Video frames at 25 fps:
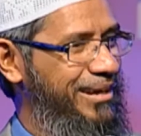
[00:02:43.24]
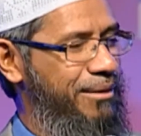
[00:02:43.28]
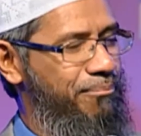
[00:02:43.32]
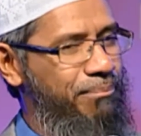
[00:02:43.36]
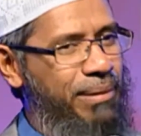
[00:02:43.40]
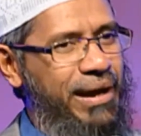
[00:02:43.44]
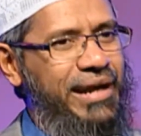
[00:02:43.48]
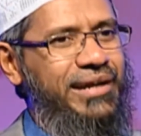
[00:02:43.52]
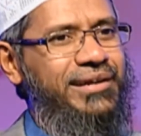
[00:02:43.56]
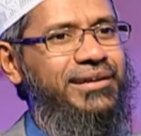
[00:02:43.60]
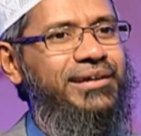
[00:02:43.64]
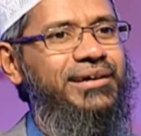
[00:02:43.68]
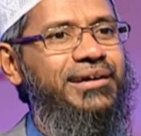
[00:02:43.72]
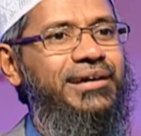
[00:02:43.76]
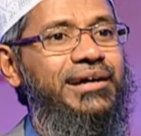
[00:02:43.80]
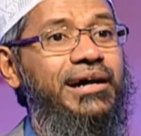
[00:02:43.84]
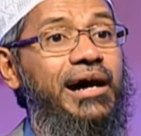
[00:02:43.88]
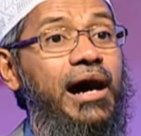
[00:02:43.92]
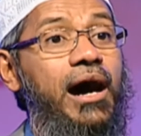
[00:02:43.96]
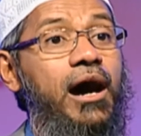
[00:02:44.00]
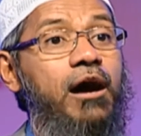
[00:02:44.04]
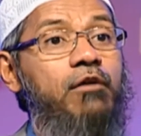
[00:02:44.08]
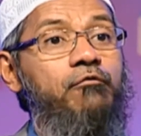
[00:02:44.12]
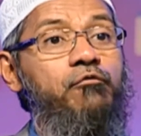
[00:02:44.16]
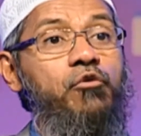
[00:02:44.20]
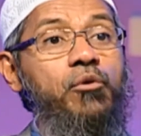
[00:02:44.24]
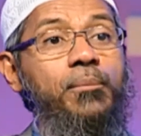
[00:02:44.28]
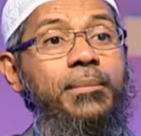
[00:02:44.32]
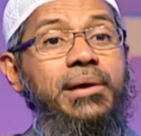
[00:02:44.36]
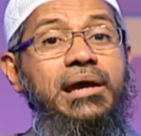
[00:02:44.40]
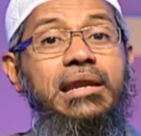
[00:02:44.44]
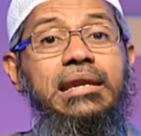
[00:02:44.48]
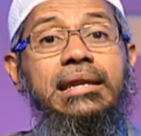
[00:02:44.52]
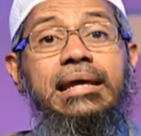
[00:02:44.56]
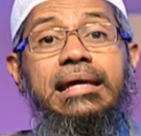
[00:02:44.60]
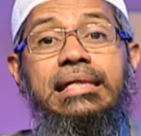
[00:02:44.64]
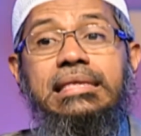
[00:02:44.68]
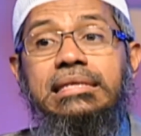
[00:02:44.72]
But a
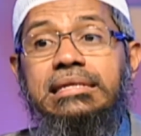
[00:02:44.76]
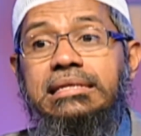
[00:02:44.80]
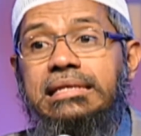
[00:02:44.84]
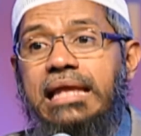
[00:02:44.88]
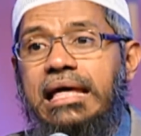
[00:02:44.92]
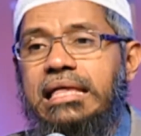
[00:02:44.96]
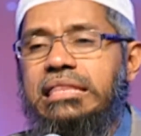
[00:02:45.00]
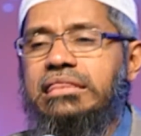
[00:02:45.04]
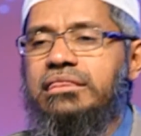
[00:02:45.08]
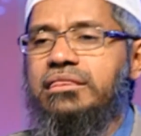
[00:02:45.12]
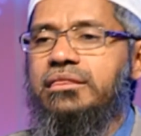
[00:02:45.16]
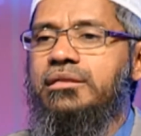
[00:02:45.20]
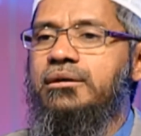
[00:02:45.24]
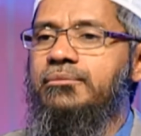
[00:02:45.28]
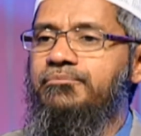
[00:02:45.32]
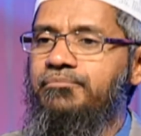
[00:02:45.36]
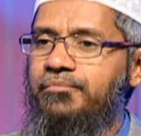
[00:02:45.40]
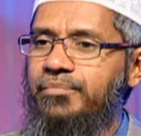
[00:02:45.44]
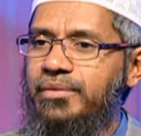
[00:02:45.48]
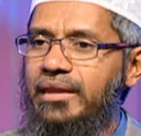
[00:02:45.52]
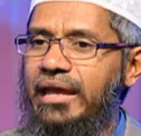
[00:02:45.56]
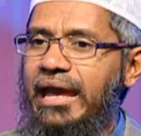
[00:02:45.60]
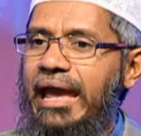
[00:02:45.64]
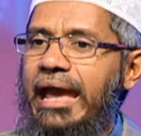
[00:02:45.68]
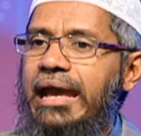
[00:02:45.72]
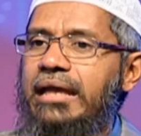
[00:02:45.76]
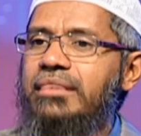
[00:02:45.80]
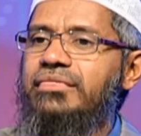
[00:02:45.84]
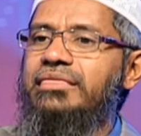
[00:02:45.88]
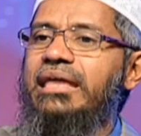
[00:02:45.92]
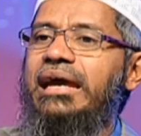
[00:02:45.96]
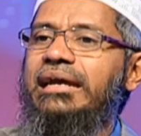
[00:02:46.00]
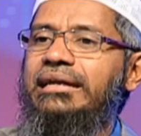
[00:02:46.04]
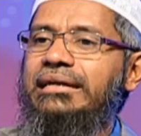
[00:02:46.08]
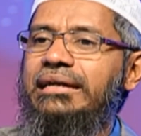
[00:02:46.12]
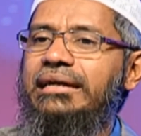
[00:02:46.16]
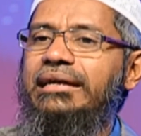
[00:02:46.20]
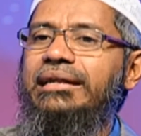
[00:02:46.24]
woman is less
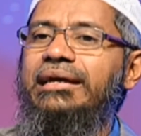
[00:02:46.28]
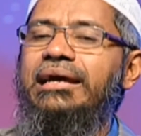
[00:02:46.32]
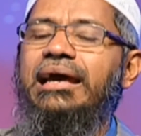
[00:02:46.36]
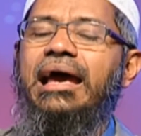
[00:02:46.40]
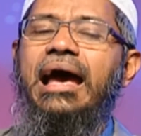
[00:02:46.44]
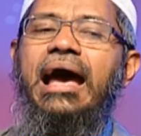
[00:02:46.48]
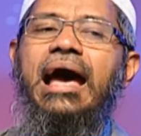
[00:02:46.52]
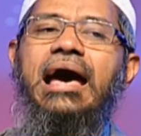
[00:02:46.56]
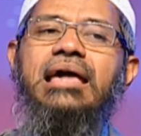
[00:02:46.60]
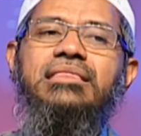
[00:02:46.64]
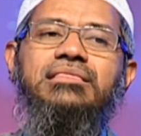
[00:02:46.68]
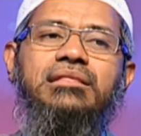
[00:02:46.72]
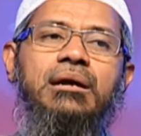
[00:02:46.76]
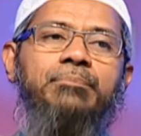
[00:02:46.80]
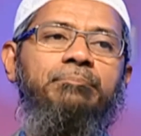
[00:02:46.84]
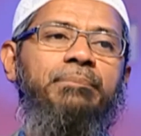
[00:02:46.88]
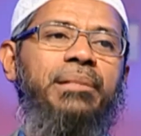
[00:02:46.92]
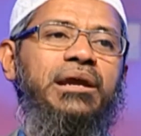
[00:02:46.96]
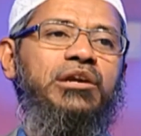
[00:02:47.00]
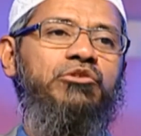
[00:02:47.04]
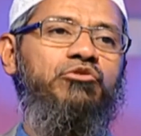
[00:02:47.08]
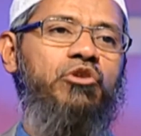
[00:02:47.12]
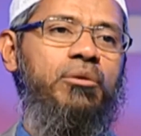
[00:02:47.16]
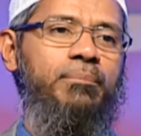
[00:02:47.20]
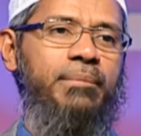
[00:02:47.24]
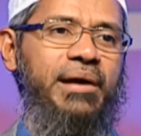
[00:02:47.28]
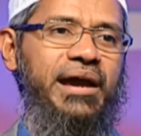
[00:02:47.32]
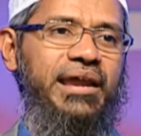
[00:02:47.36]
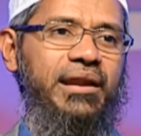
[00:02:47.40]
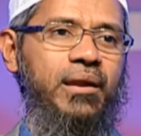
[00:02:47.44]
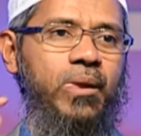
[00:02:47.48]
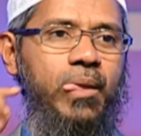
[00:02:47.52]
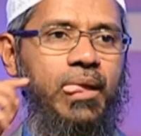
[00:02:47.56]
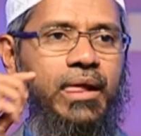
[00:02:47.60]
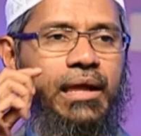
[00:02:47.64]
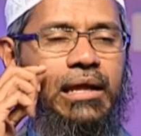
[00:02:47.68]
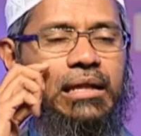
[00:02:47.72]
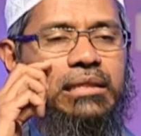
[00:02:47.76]
excited as compared to a man.
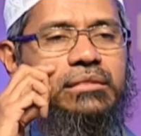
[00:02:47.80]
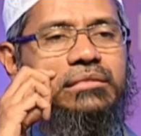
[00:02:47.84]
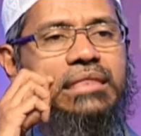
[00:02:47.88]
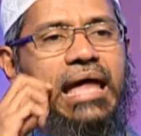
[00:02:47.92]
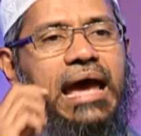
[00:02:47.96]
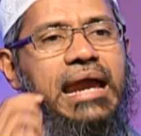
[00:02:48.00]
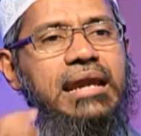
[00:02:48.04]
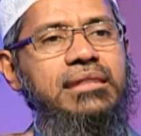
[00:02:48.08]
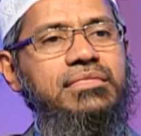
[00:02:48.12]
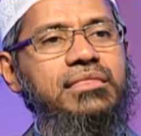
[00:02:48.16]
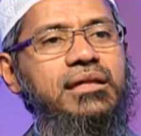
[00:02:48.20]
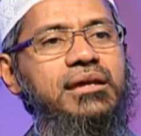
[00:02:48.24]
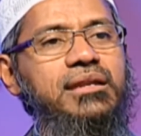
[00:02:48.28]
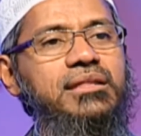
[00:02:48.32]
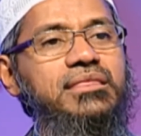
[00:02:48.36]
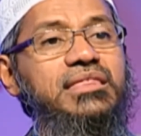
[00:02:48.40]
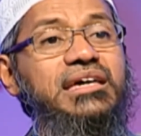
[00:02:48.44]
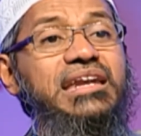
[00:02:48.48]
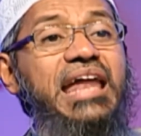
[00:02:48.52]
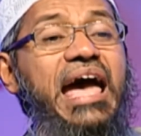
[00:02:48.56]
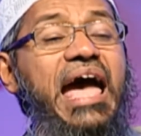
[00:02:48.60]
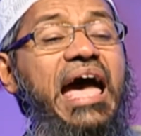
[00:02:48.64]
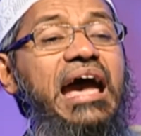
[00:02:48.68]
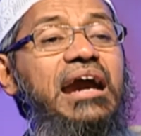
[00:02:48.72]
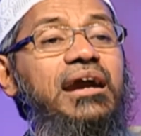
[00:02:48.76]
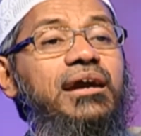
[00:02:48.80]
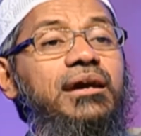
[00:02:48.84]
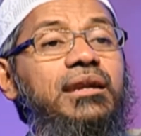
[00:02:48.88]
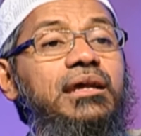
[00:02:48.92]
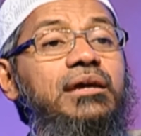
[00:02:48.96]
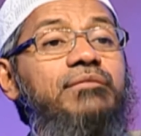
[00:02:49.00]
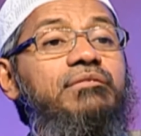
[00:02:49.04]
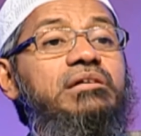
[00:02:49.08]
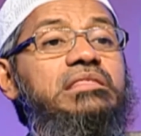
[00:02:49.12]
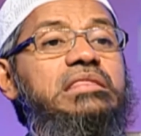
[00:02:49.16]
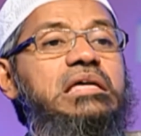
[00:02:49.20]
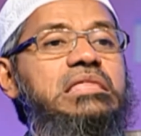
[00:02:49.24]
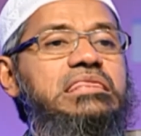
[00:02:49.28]
That's the reason I agree
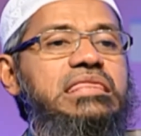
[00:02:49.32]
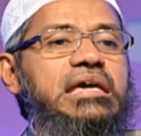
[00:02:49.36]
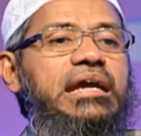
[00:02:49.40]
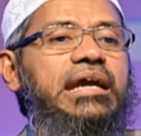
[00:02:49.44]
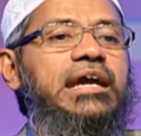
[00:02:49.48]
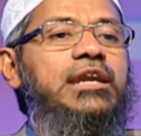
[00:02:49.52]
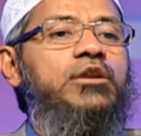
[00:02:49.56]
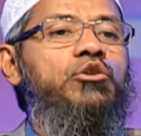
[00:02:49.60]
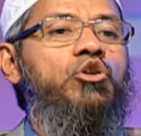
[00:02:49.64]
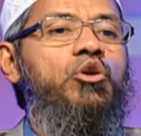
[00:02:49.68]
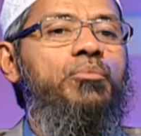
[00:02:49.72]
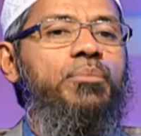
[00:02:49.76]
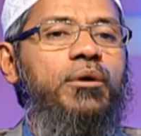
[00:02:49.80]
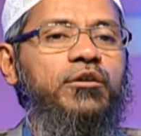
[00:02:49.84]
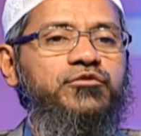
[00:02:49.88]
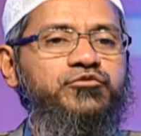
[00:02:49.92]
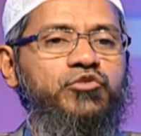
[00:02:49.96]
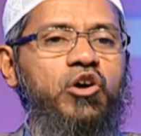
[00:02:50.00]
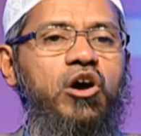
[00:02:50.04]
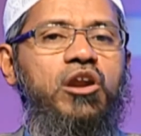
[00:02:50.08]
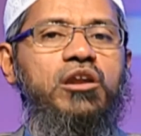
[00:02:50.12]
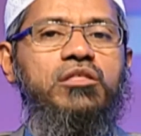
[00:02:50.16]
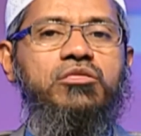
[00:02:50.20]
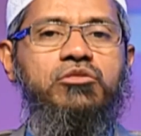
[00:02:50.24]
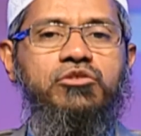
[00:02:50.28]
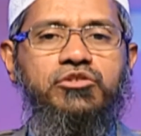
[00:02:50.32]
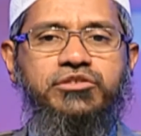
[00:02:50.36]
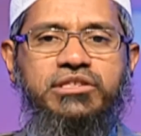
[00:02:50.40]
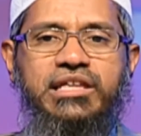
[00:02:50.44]
with the second group of scholars who